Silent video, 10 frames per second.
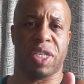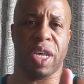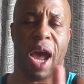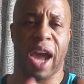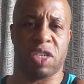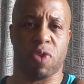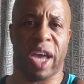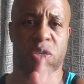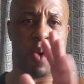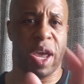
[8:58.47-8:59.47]

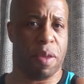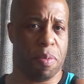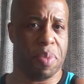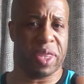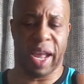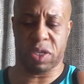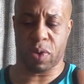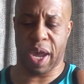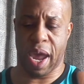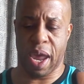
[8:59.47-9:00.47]
hydrolyzed whey, but that's
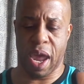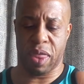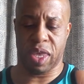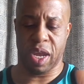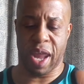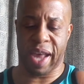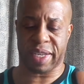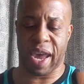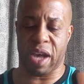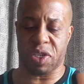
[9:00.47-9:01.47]
okay. And then it has
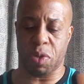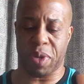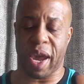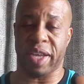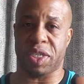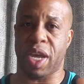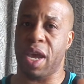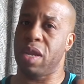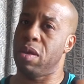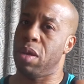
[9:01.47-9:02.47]
calcium
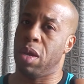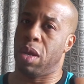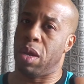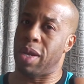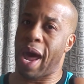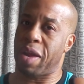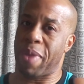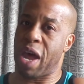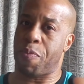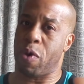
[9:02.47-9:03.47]
caseinate, not a
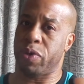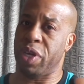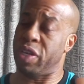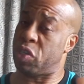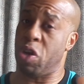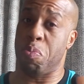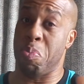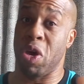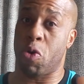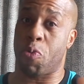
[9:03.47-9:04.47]
bad protein. It's good milk